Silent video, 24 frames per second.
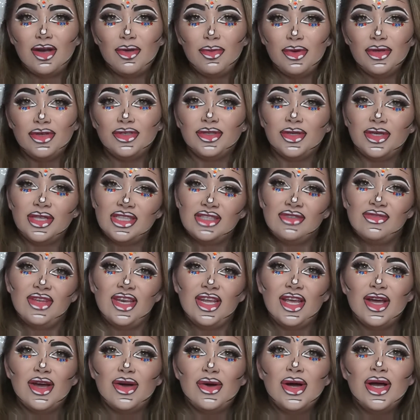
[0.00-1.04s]
I hope you enjoyed this
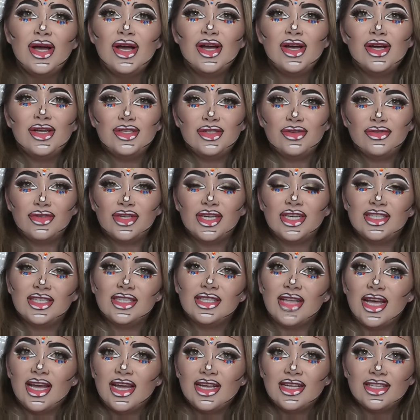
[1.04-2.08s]
video. Don't forget
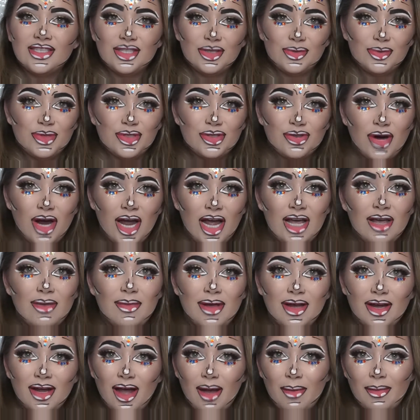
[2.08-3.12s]
to like and subscribe
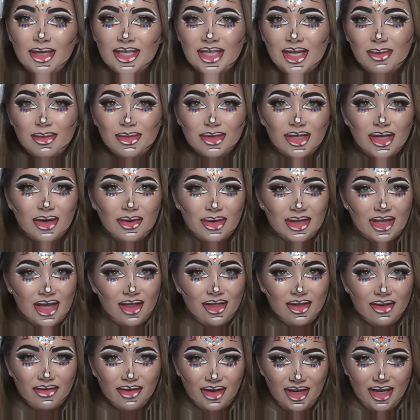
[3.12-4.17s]
and comment down below with
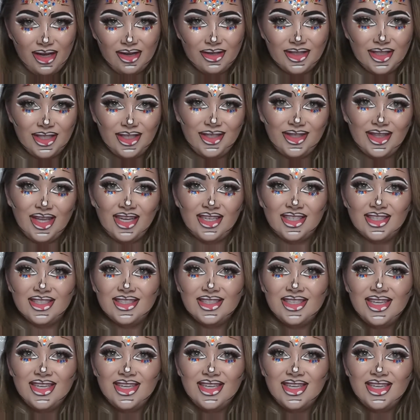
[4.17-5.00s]
other videos that you'd like to